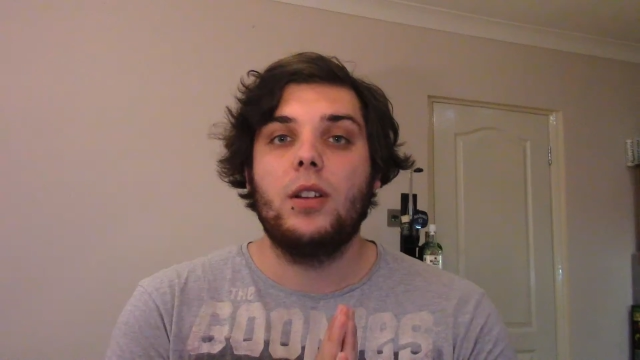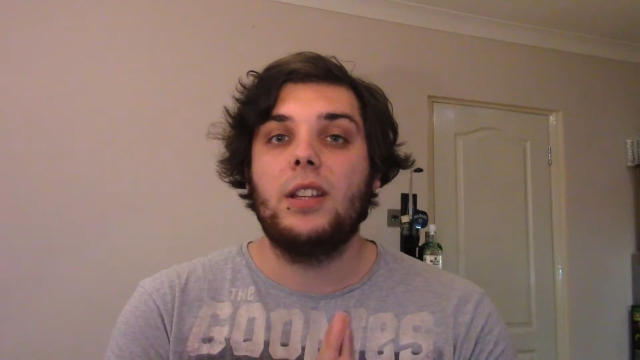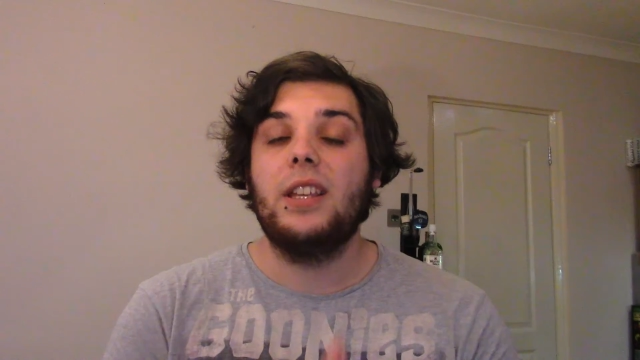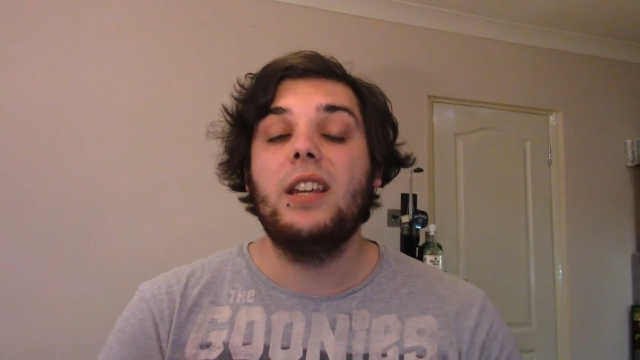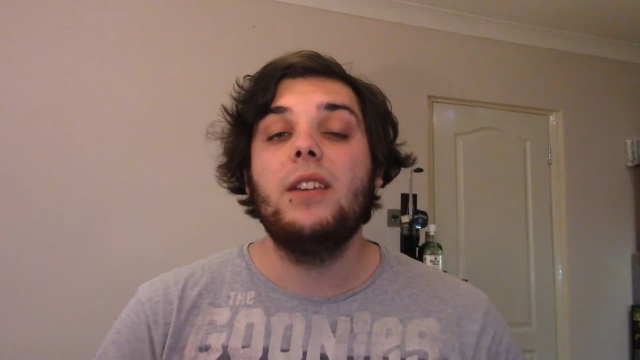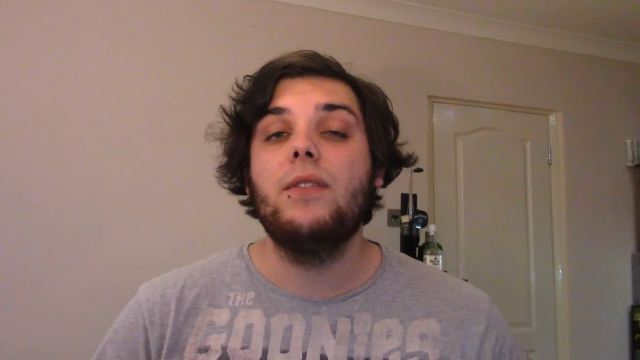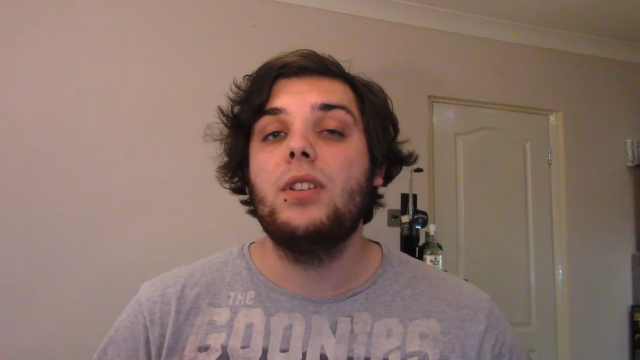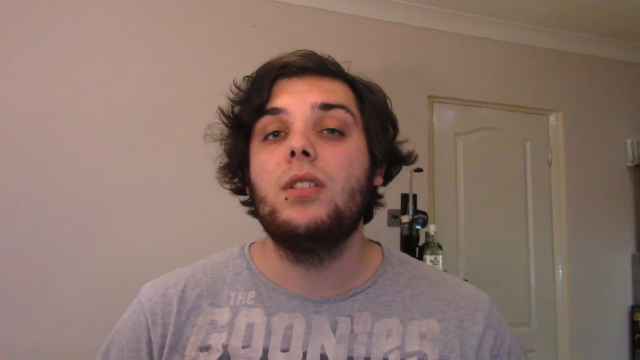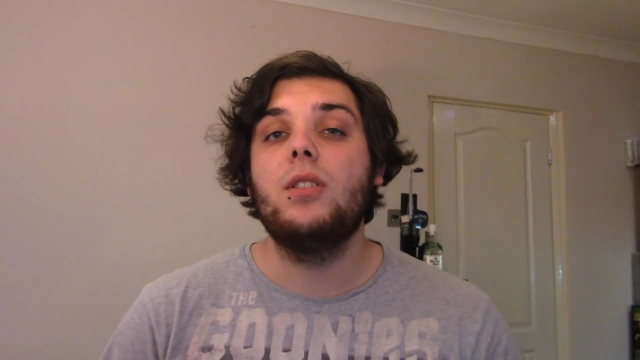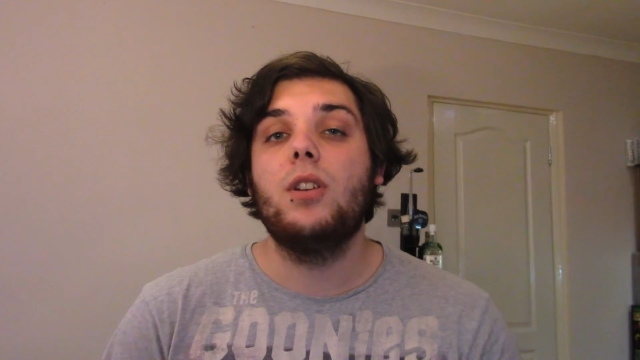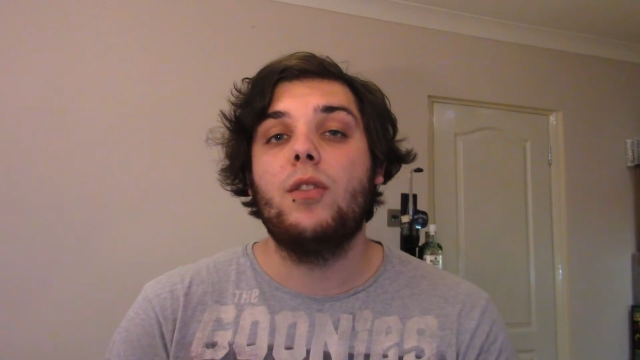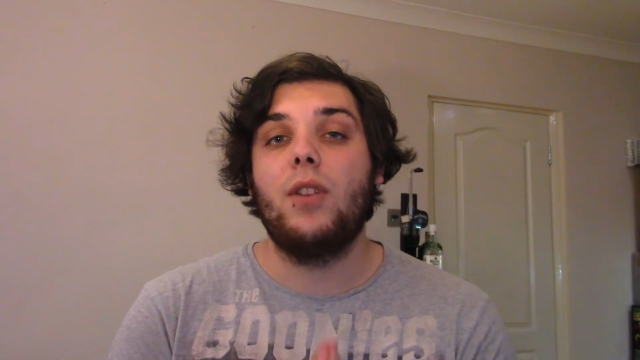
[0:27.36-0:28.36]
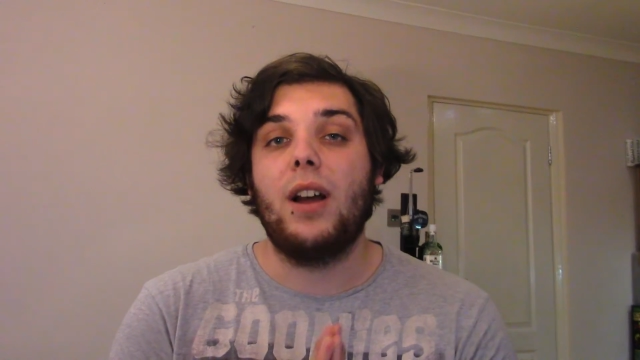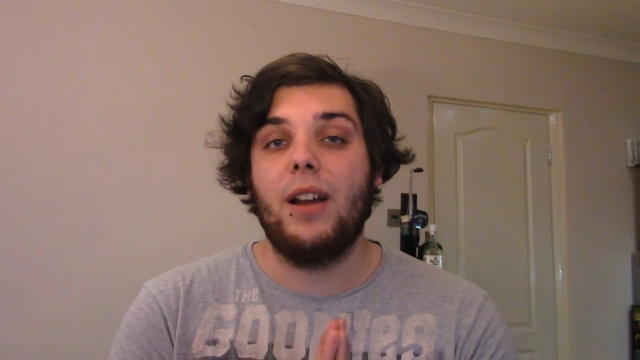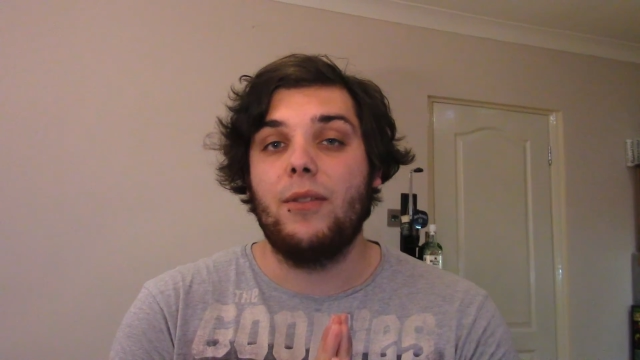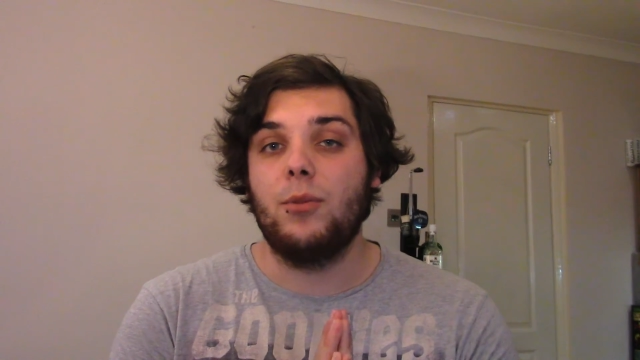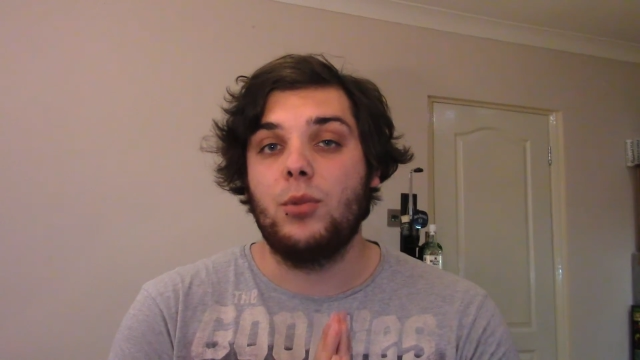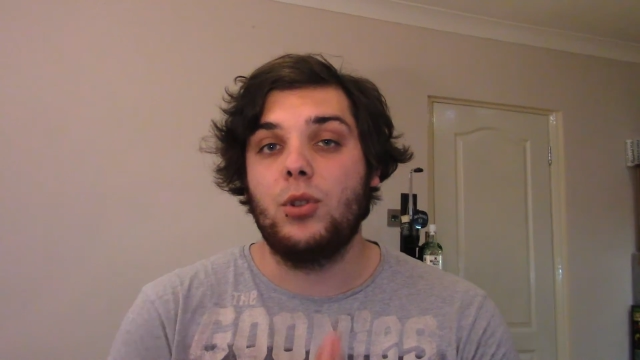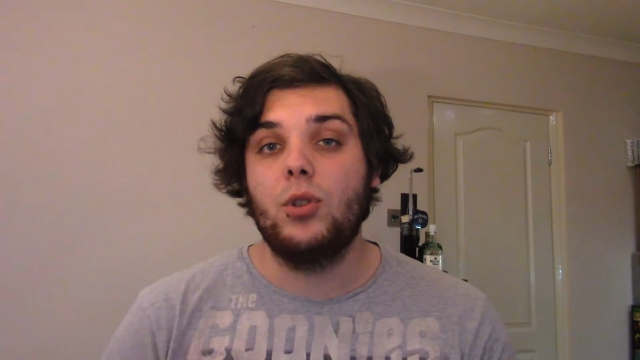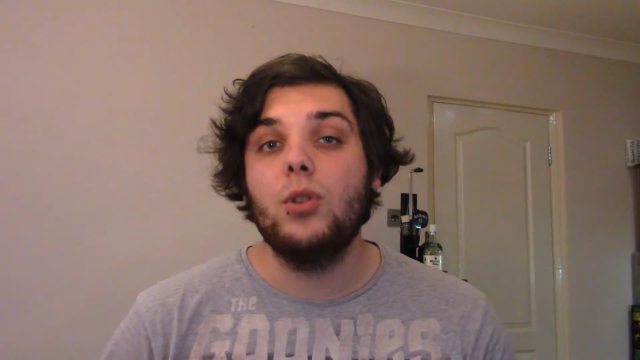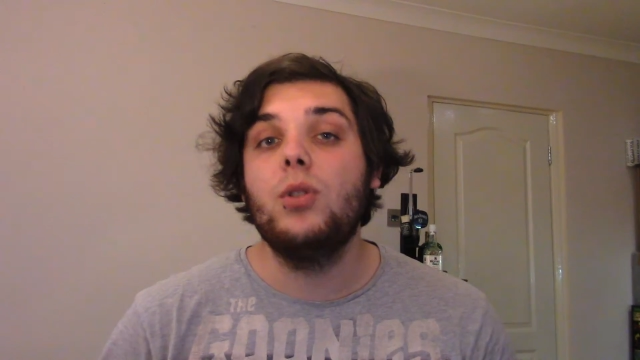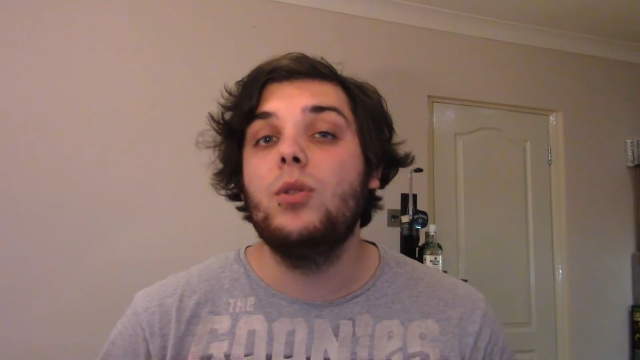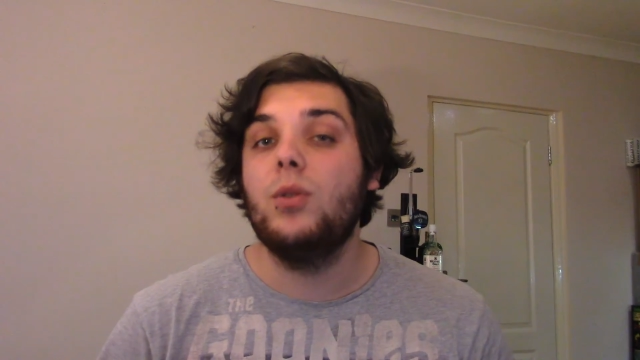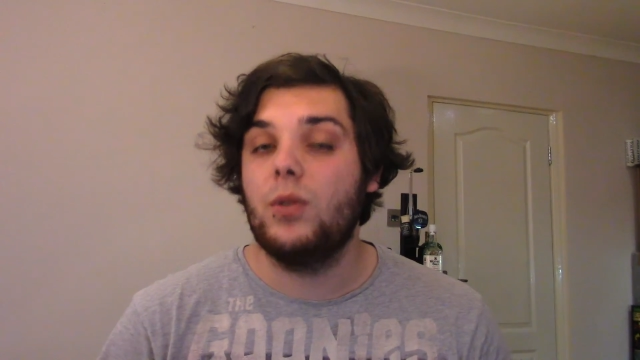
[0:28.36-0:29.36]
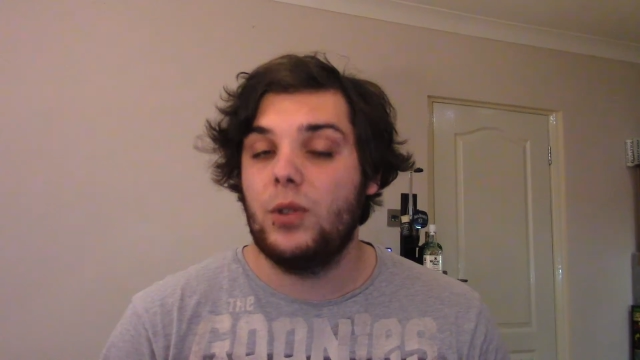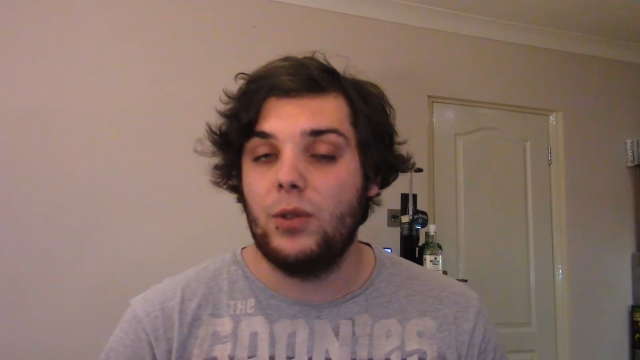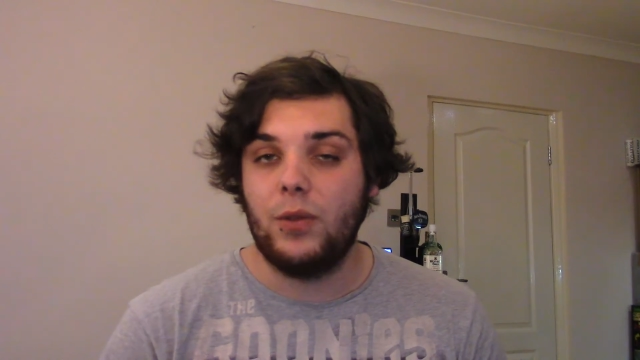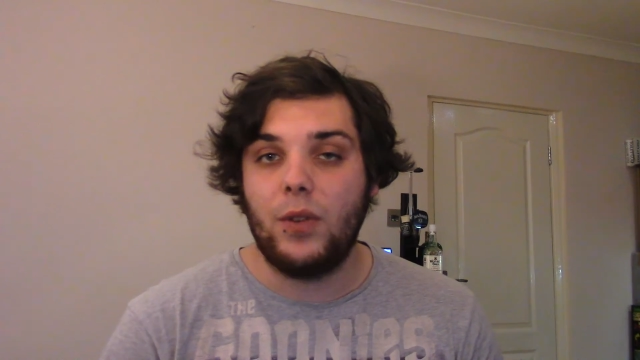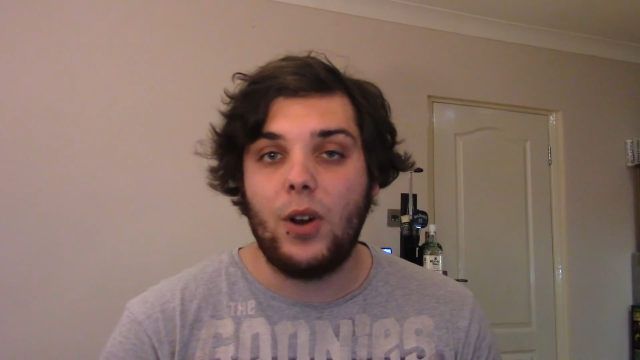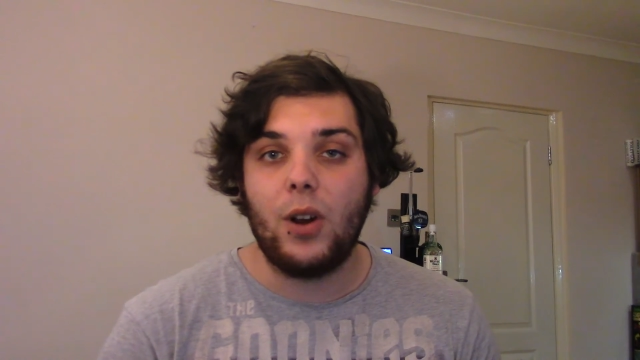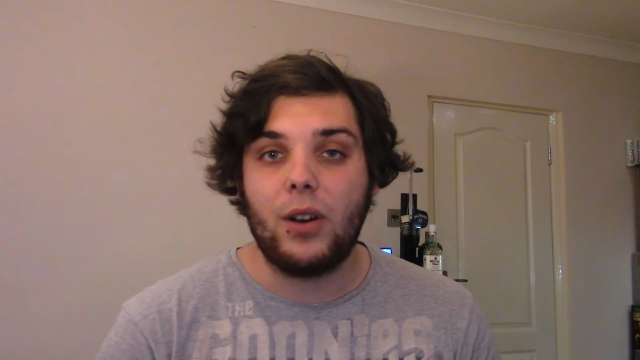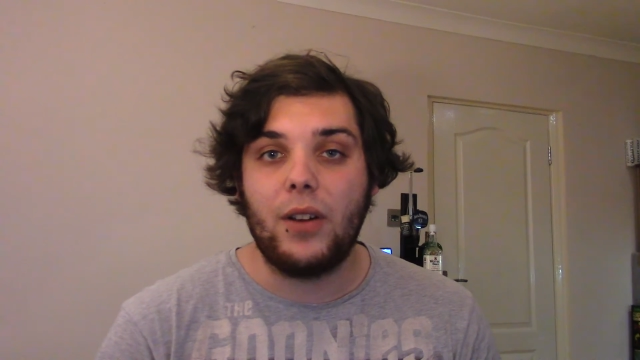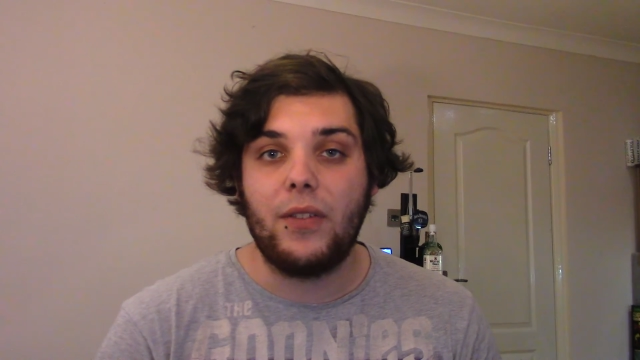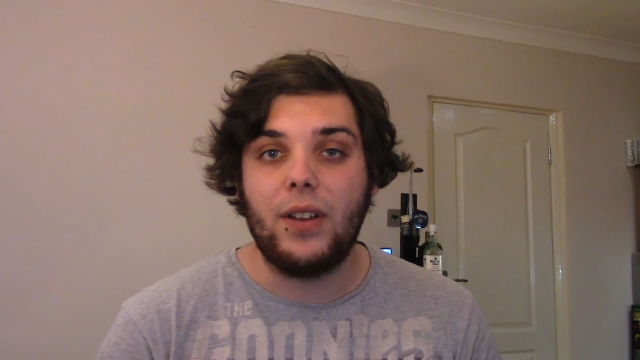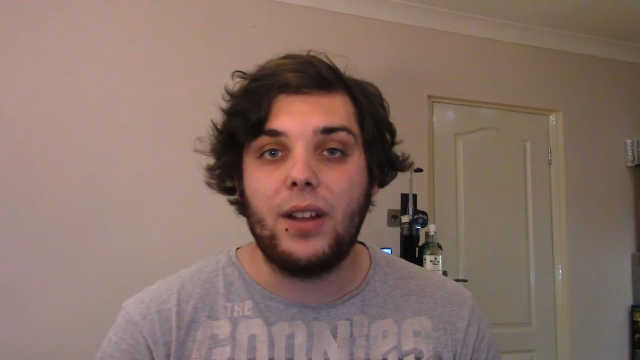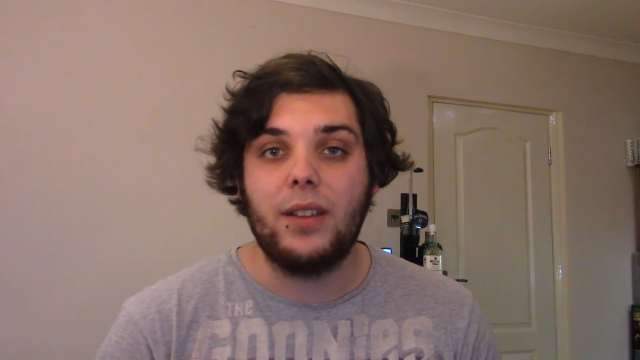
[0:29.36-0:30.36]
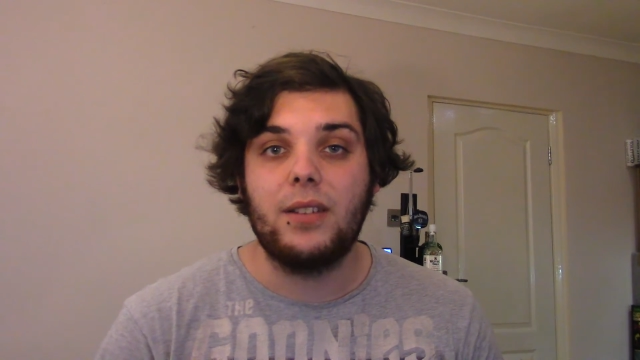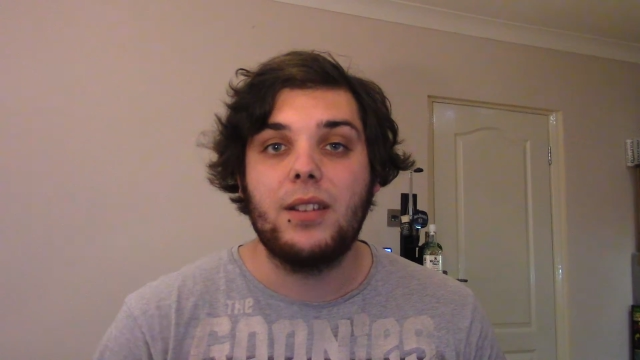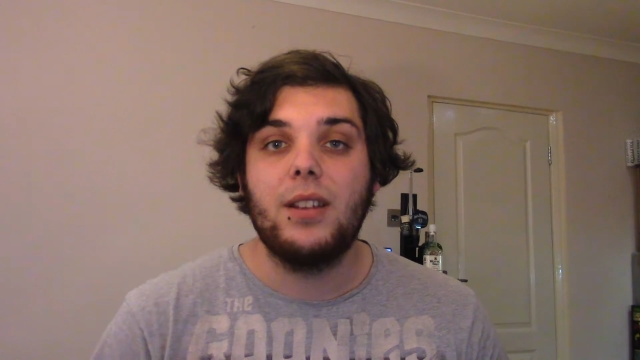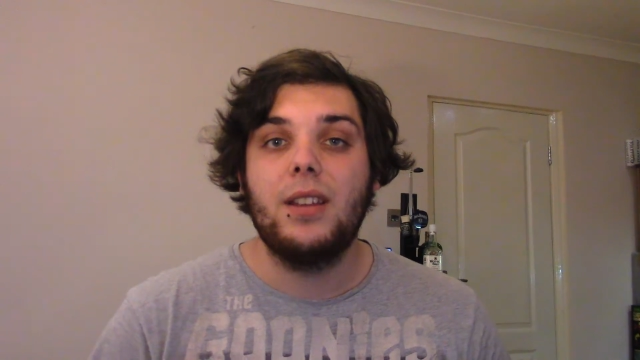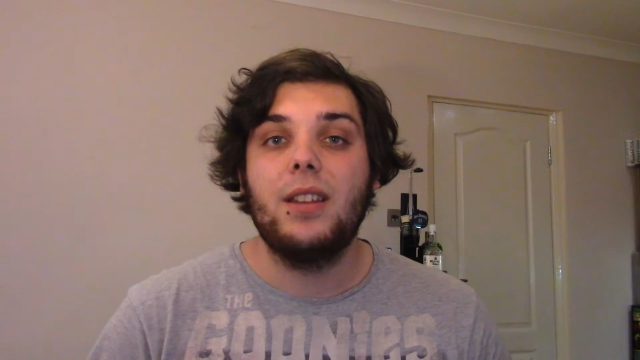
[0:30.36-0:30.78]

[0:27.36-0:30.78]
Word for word: kicking things off, I have some good news for you Far Cry fans.